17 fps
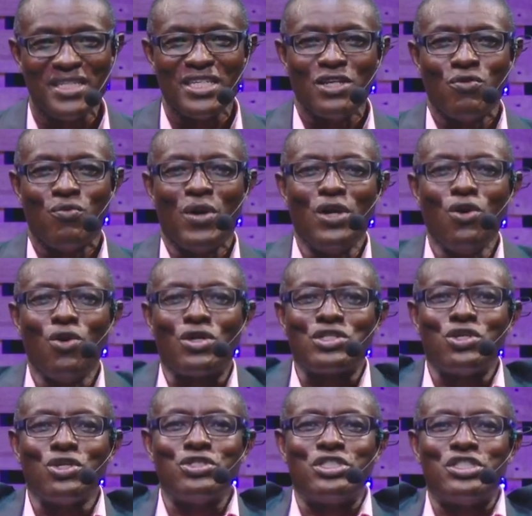We look
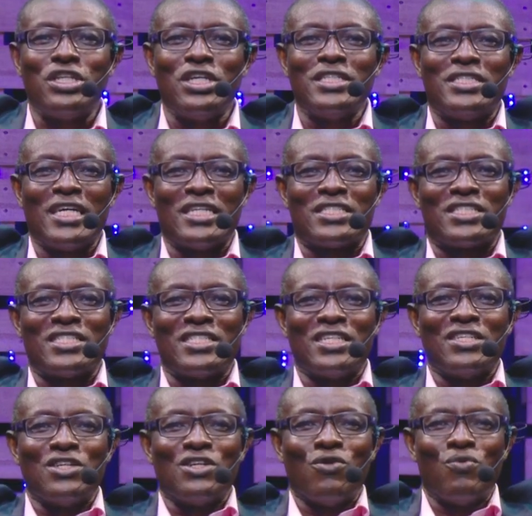to Jesus
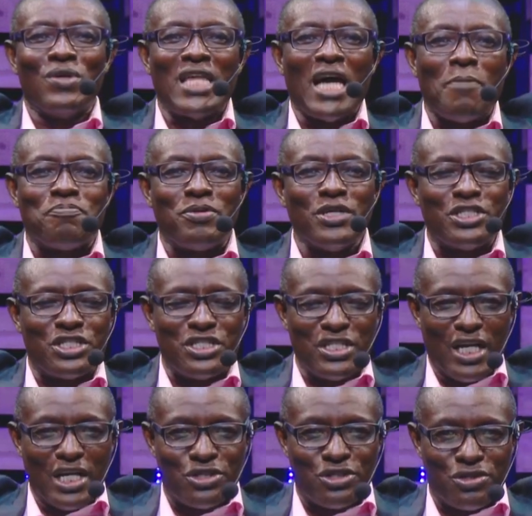with
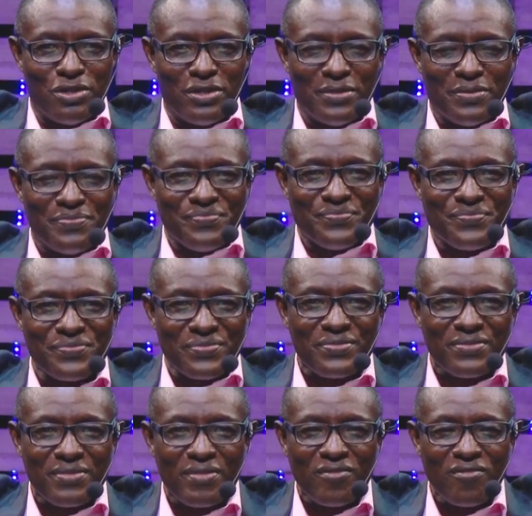appreciation.
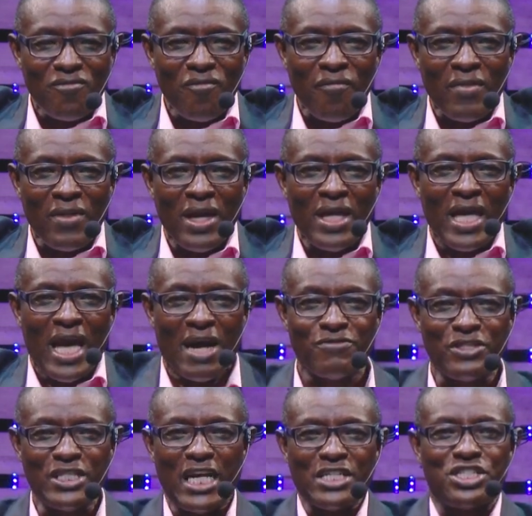
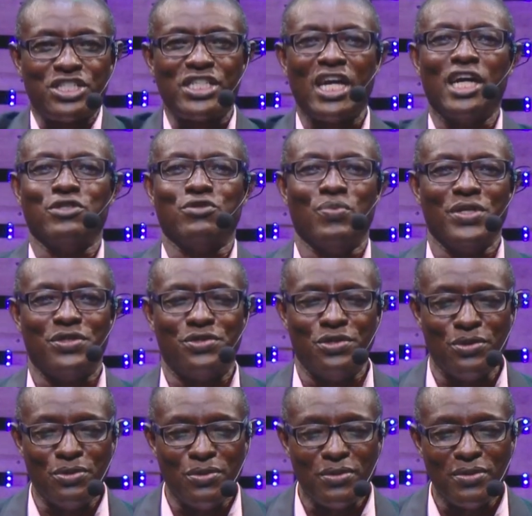I've just shared with
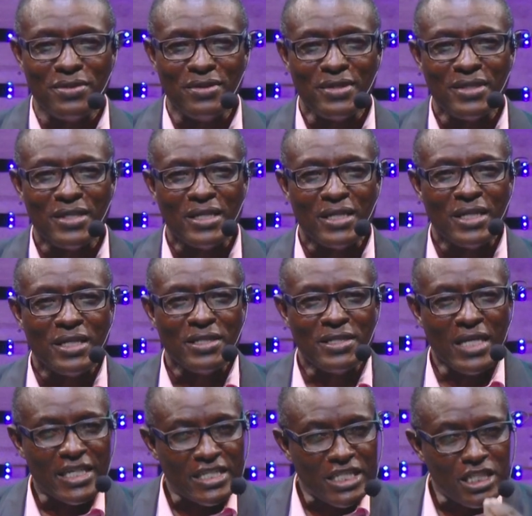you
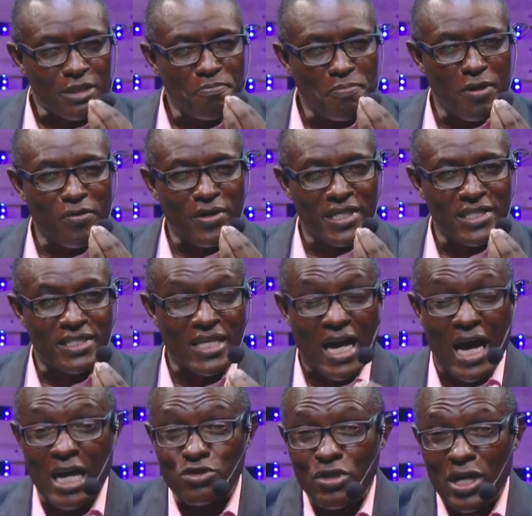the experience.
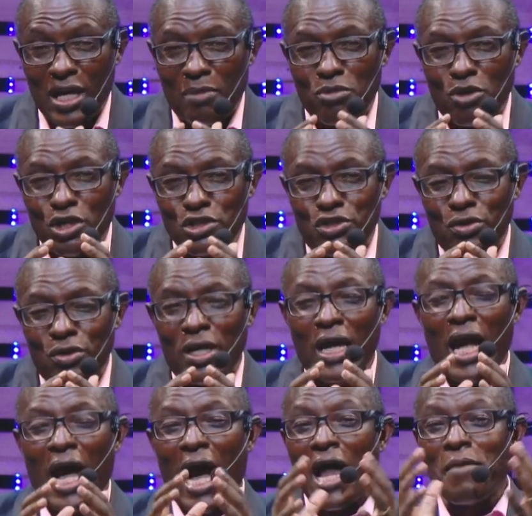Actually, I'm going to
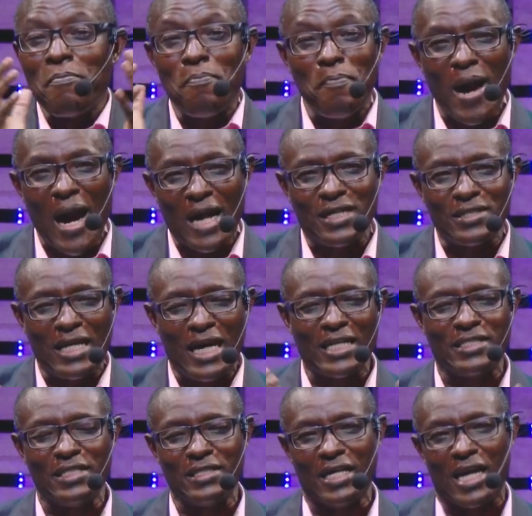unpack
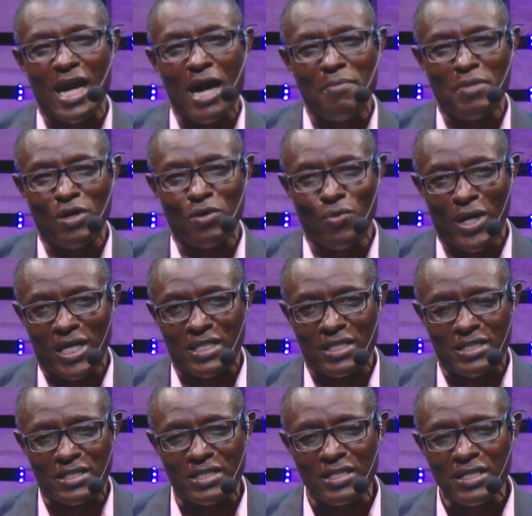that in the coming
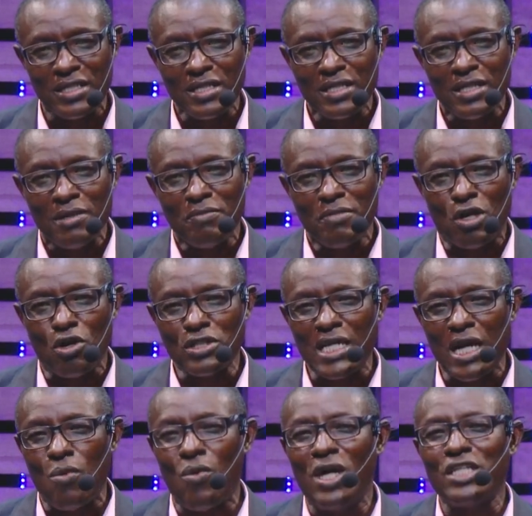weeks because
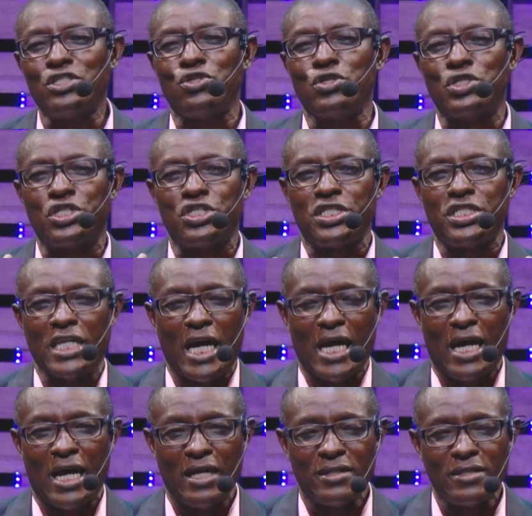I want to
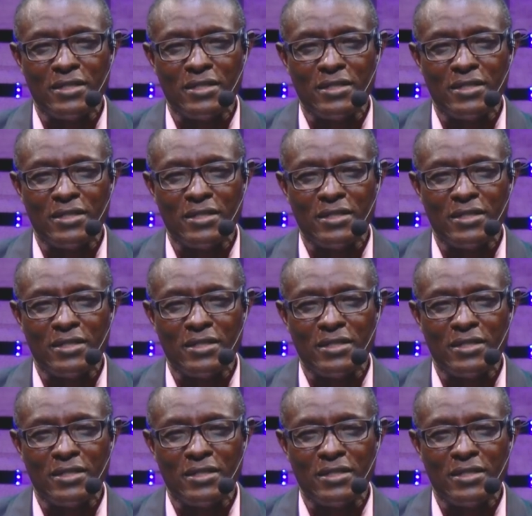share